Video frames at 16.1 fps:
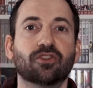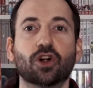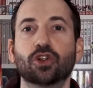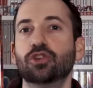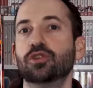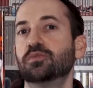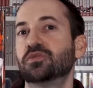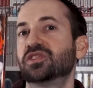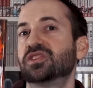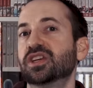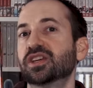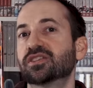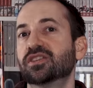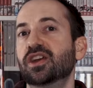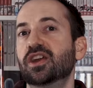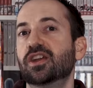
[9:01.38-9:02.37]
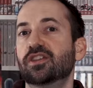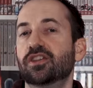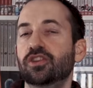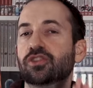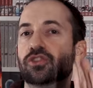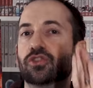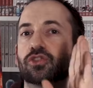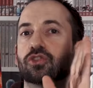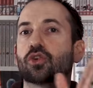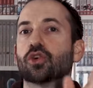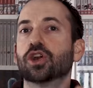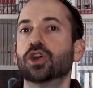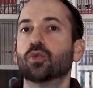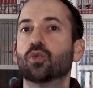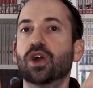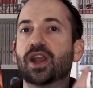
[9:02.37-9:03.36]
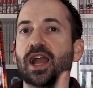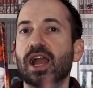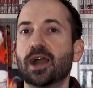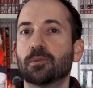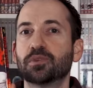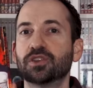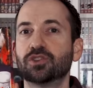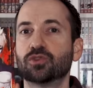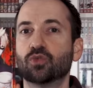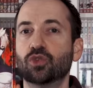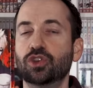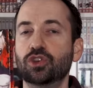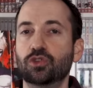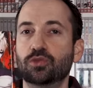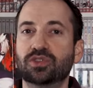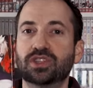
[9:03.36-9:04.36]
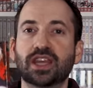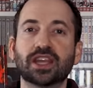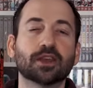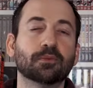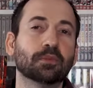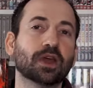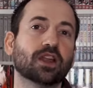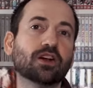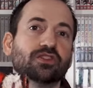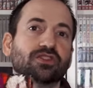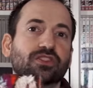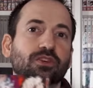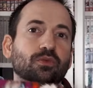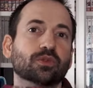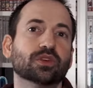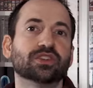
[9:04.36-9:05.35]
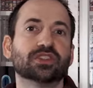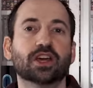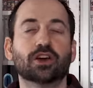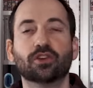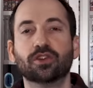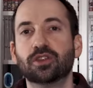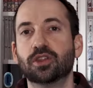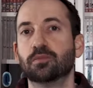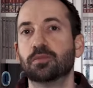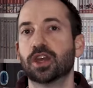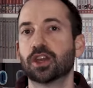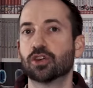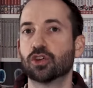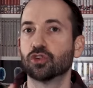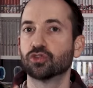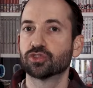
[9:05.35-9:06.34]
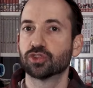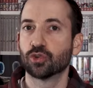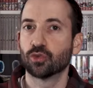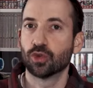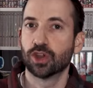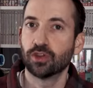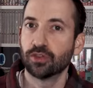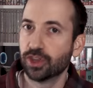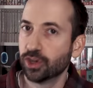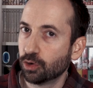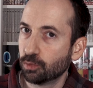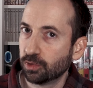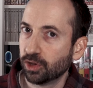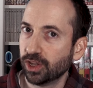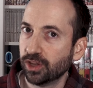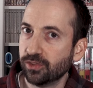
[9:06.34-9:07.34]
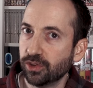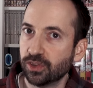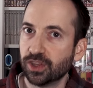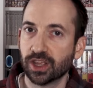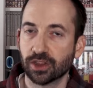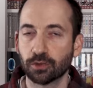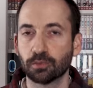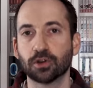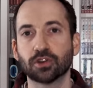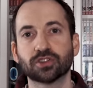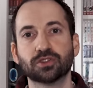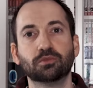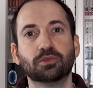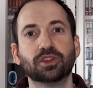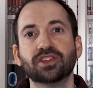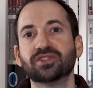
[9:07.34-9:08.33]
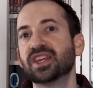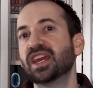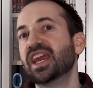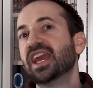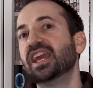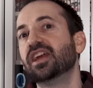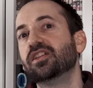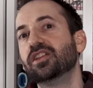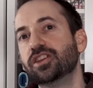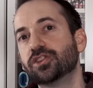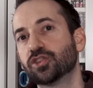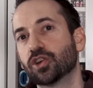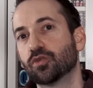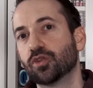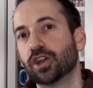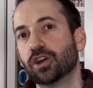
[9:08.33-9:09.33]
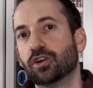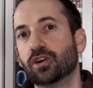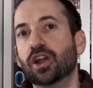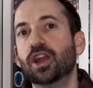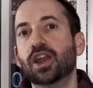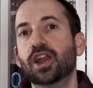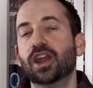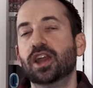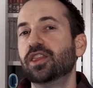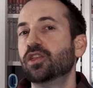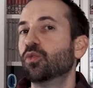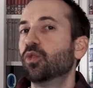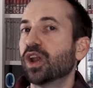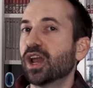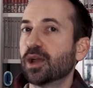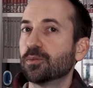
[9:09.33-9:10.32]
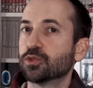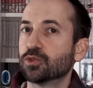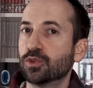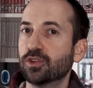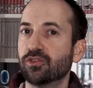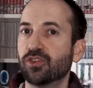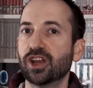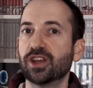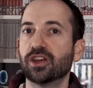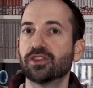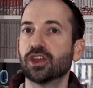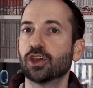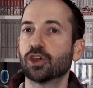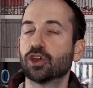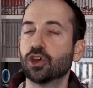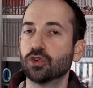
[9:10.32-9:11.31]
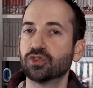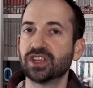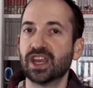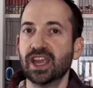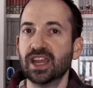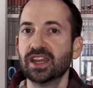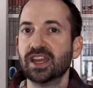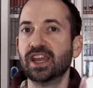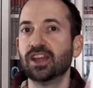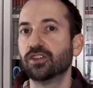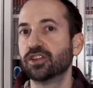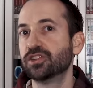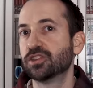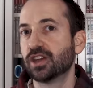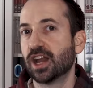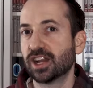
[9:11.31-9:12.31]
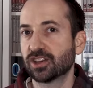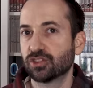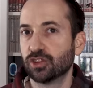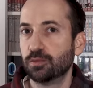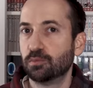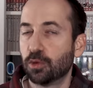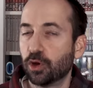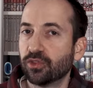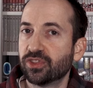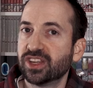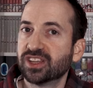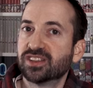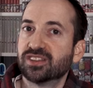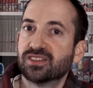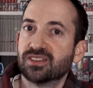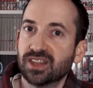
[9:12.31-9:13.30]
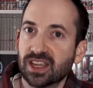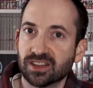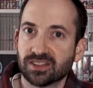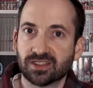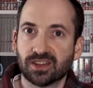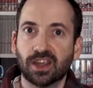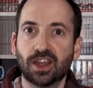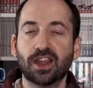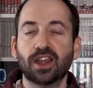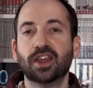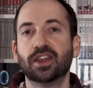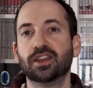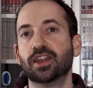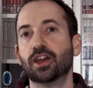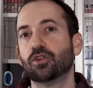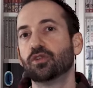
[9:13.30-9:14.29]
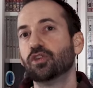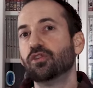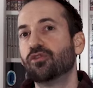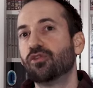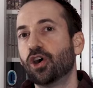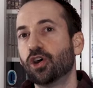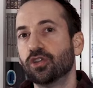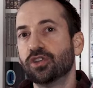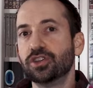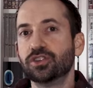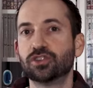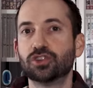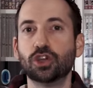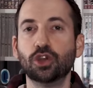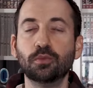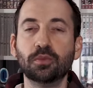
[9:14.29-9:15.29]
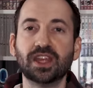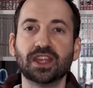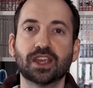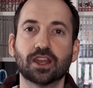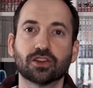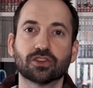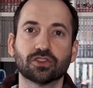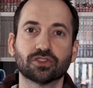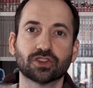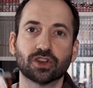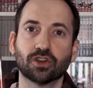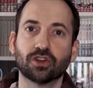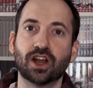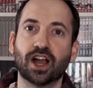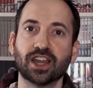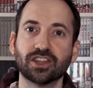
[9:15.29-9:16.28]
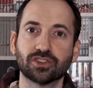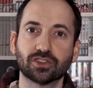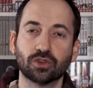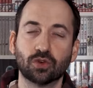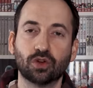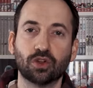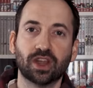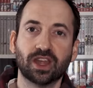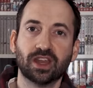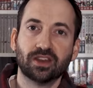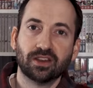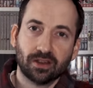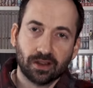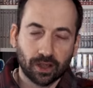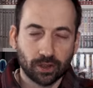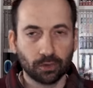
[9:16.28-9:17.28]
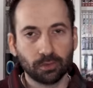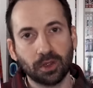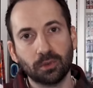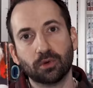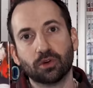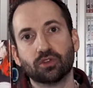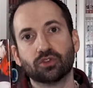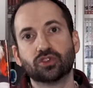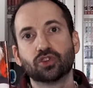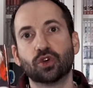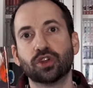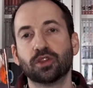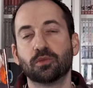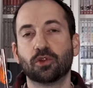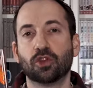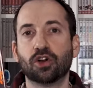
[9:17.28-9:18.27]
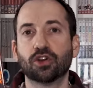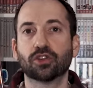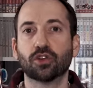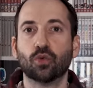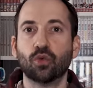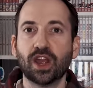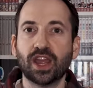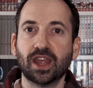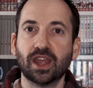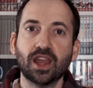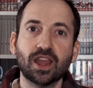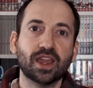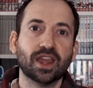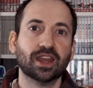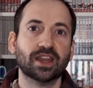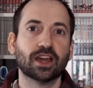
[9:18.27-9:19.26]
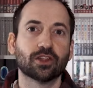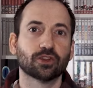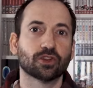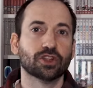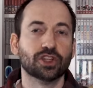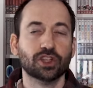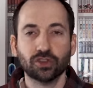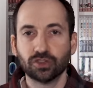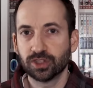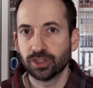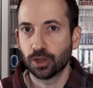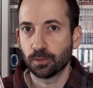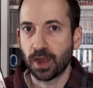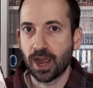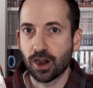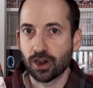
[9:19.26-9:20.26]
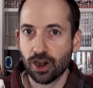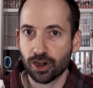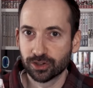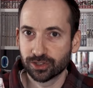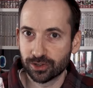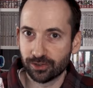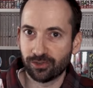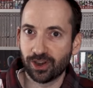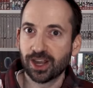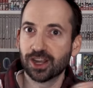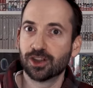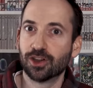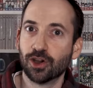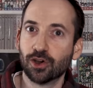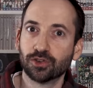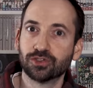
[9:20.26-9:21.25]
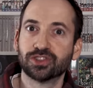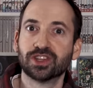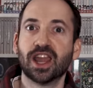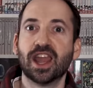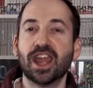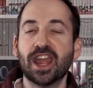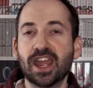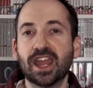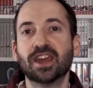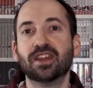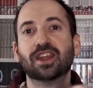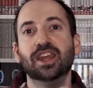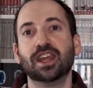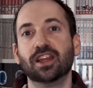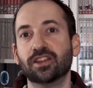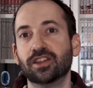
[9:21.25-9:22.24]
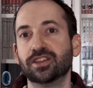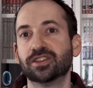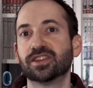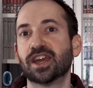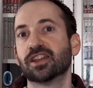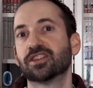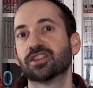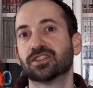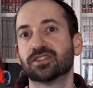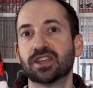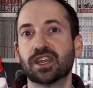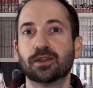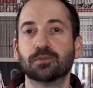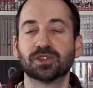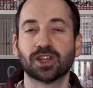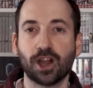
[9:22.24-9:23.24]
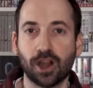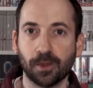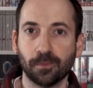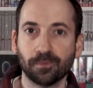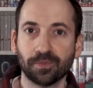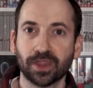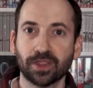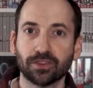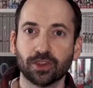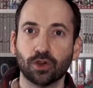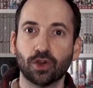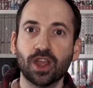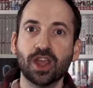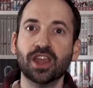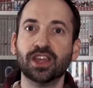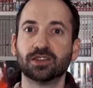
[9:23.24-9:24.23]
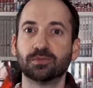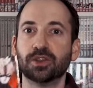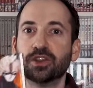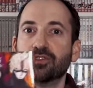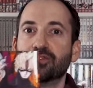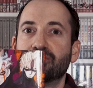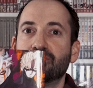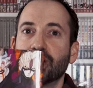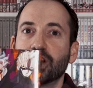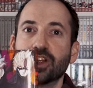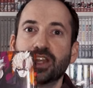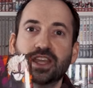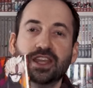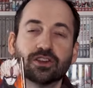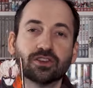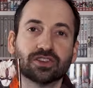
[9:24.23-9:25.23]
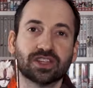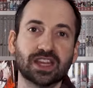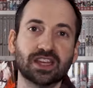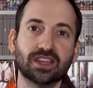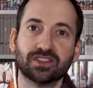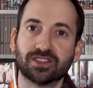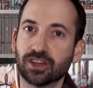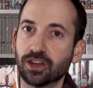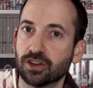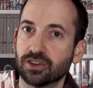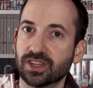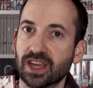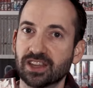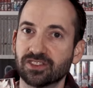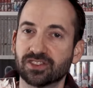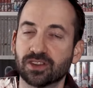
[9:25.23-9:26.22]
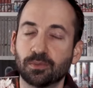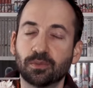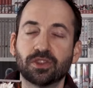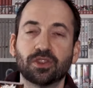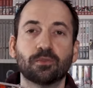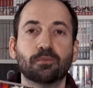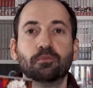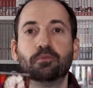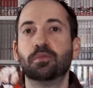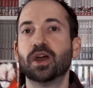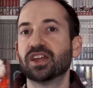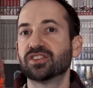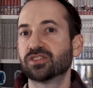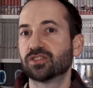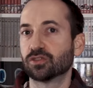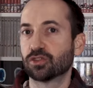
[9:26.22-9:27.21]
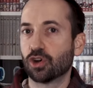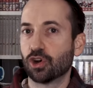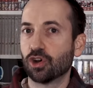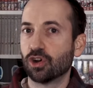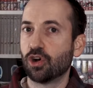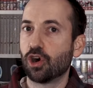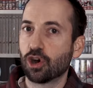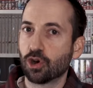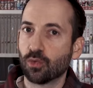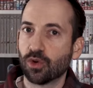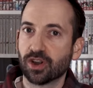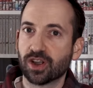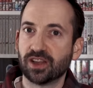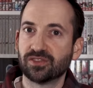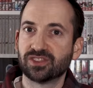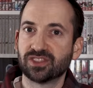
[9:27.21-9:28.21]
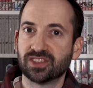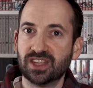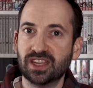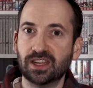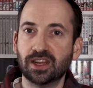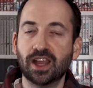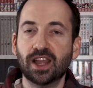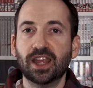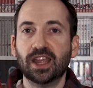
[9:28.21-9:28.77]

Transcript: Volume 6. This is a story what happens when you take a bet on someone telling them that ghosts are real and they don't believe you and the other person believes that aliens are real. And then what happens when you find out that ghosts and aliens actually both exist. Now you follow these two main characters that are in high school and other people join them along the way and now they're using their powers to fight ghosts and aliens at the same time. So it's been a very entertaining series, has some of the best current artwork I've seen